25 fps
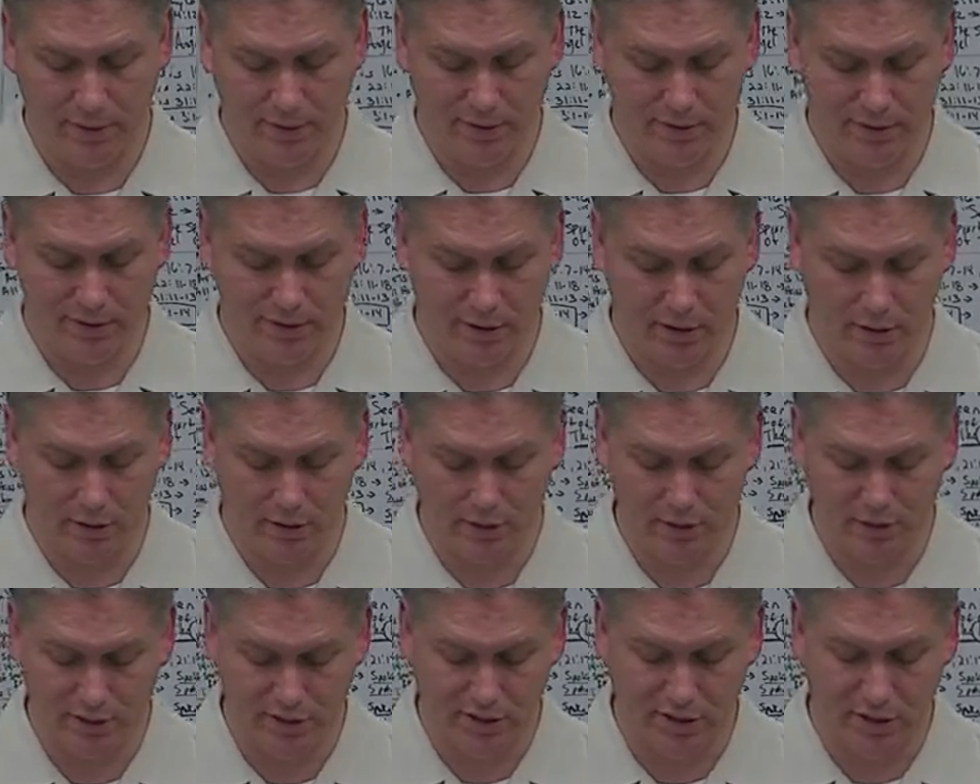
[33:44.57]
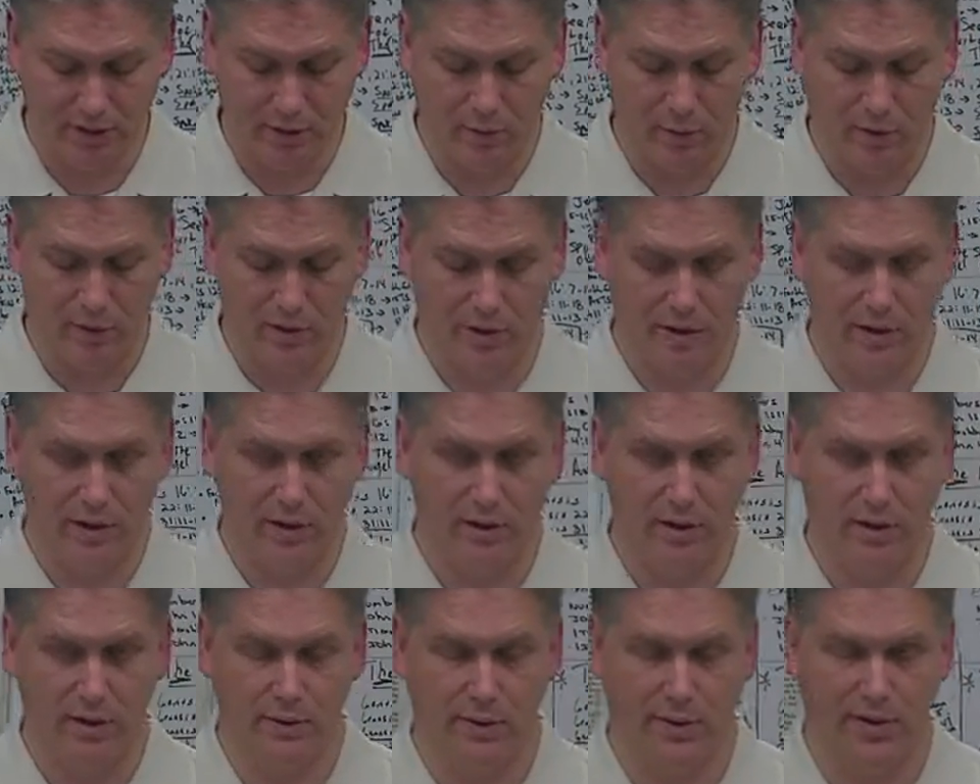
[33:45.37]
So see where,
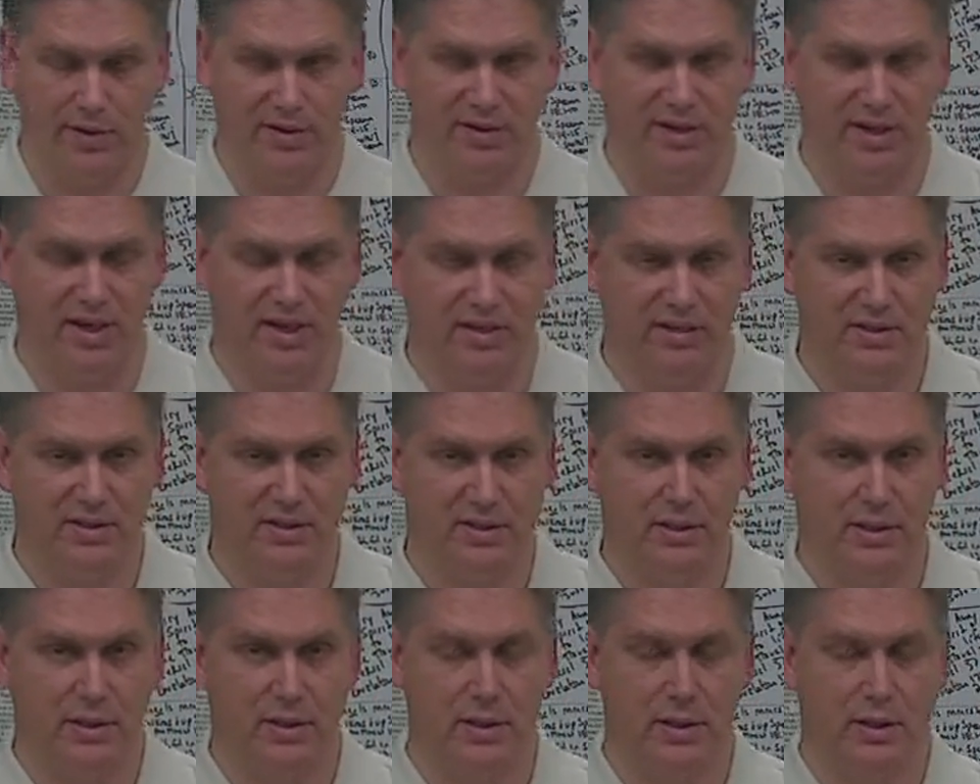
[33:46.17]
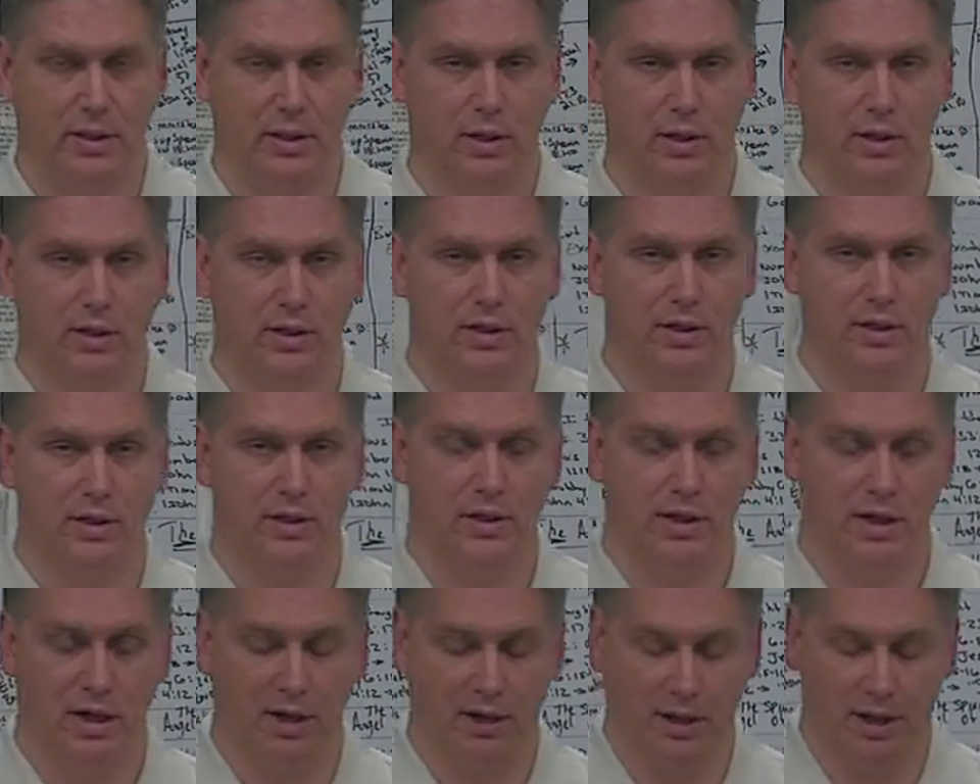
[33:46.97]
where it says
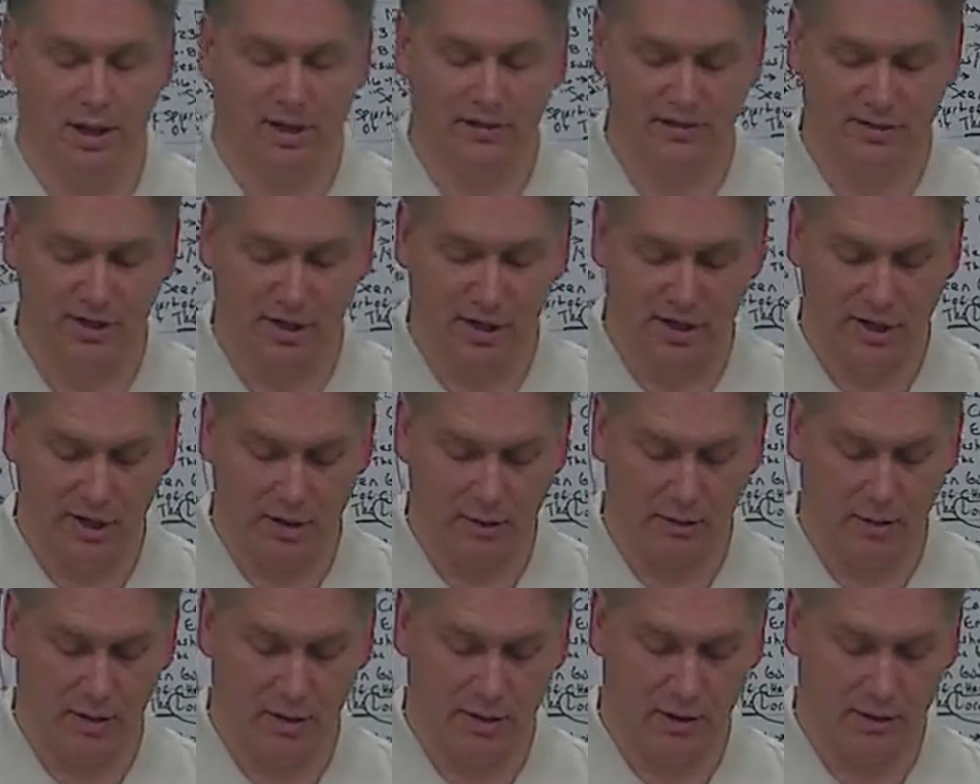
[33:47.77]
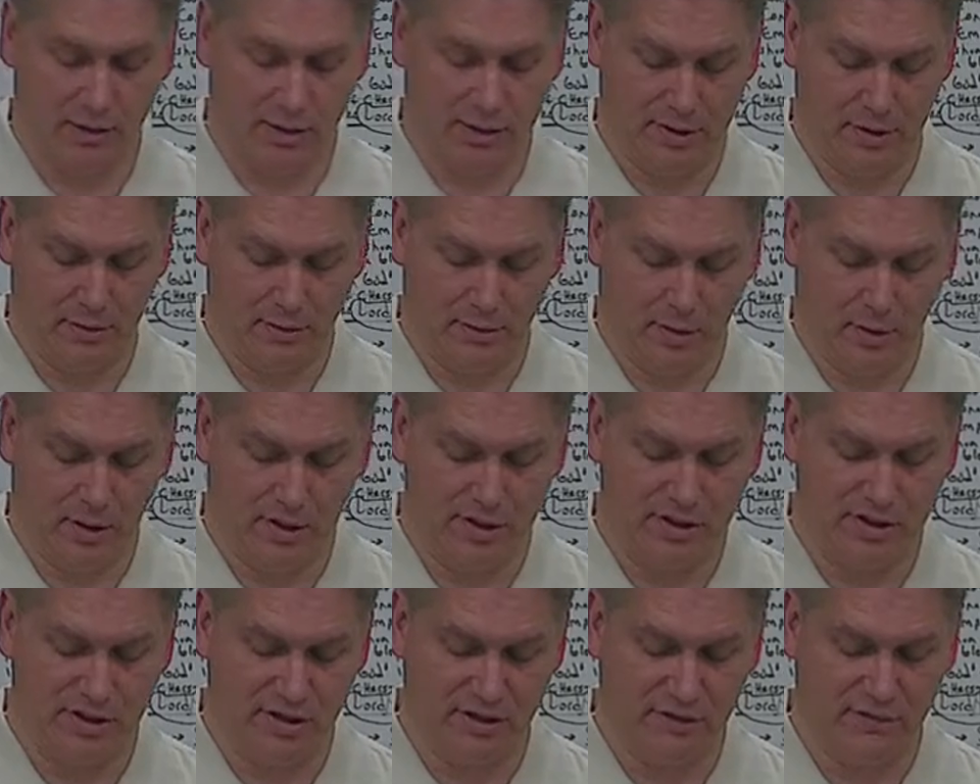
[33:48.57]
on the left side of your, on, on your
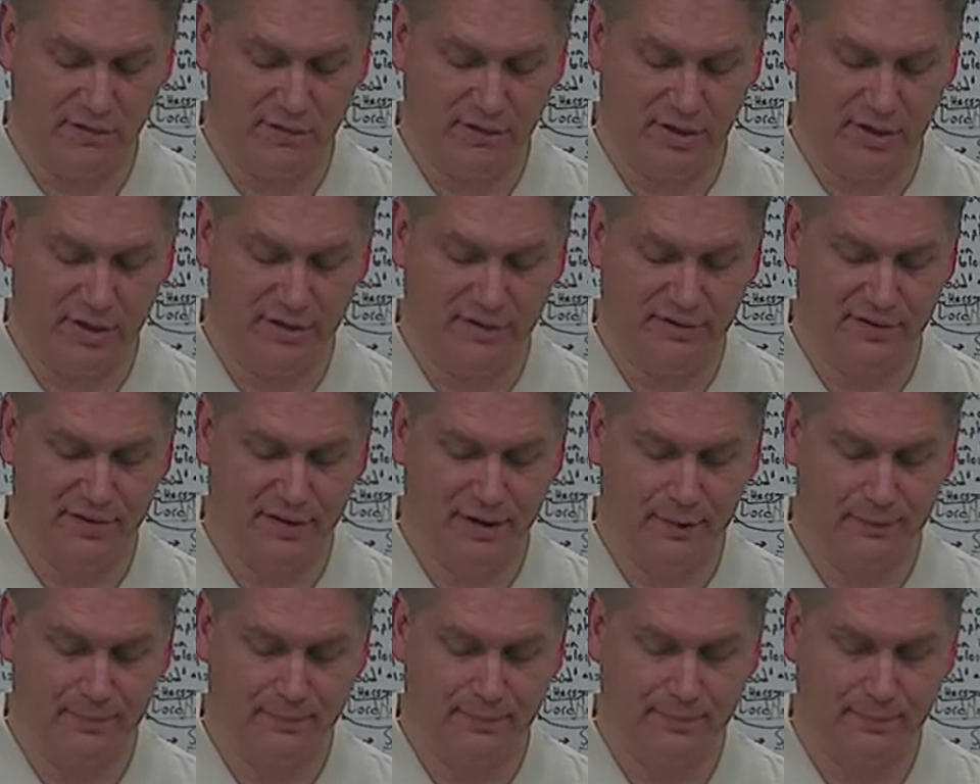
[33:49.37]
margin of, of um,